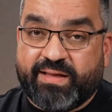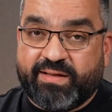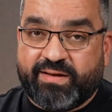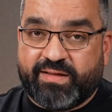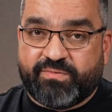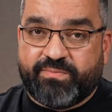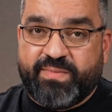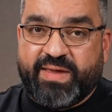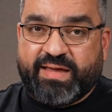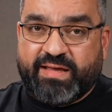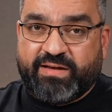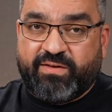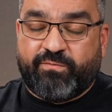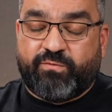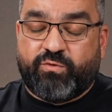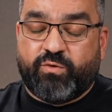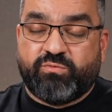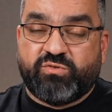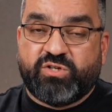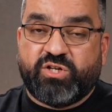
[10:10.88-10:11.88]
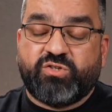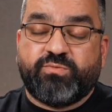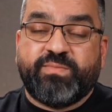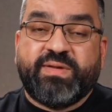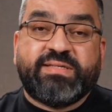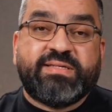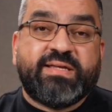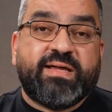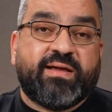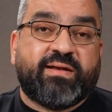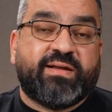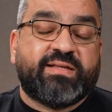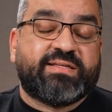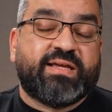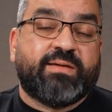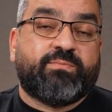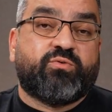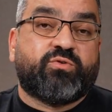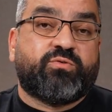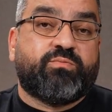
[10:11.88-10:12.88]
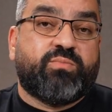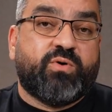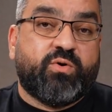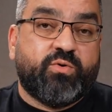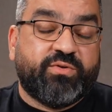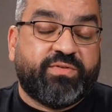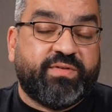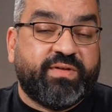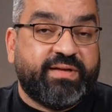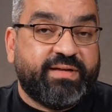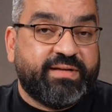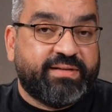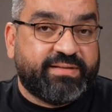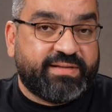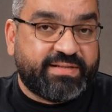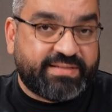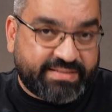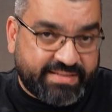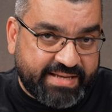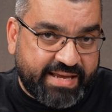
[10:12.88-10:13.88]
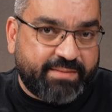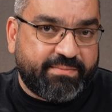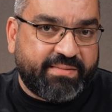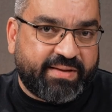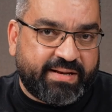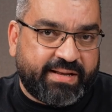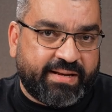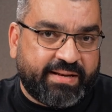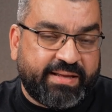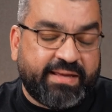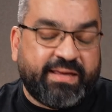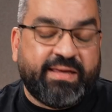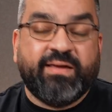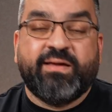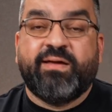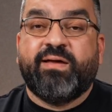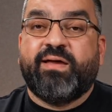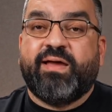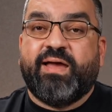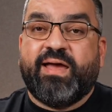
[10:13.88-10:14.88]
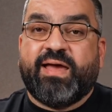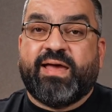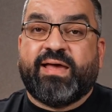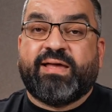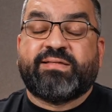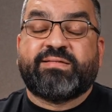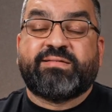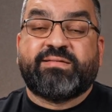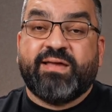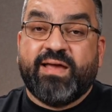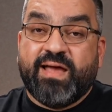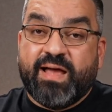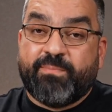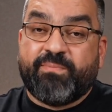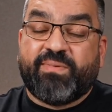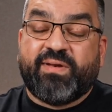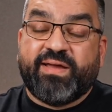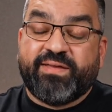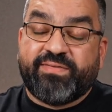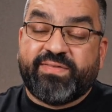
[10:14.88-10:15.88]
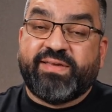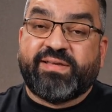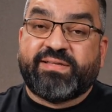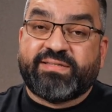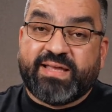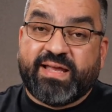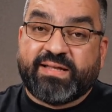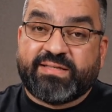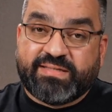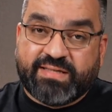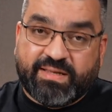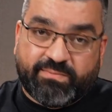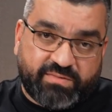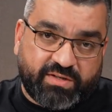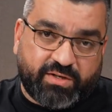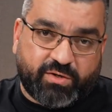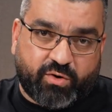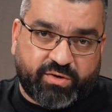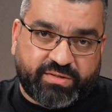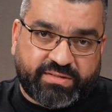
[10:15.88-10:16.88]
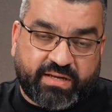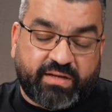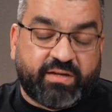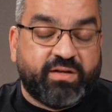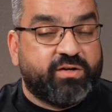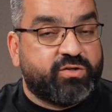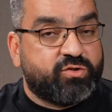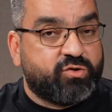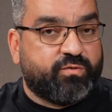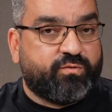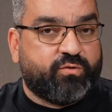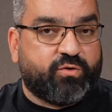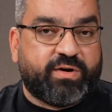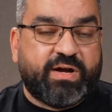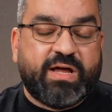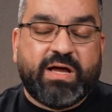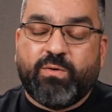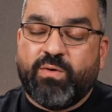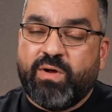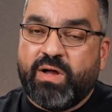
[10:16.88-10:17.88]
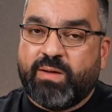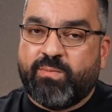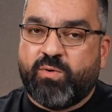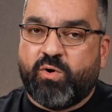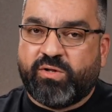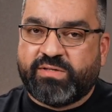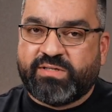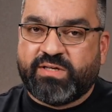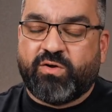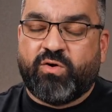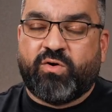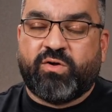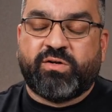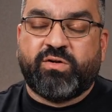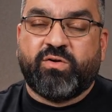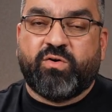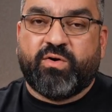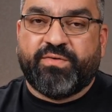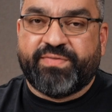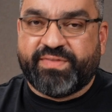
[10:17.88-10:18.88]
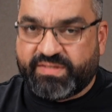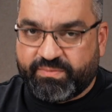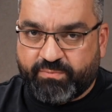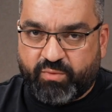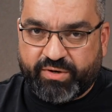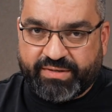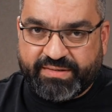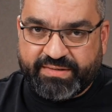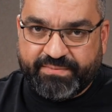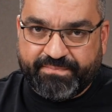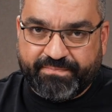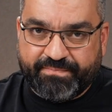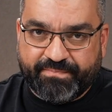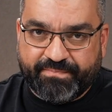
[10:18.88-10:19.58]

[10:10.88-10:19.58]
cannot make an informed judgment unless I put both in the same N L E and apply the exact same denoising. So for now, I'm holding on on this point.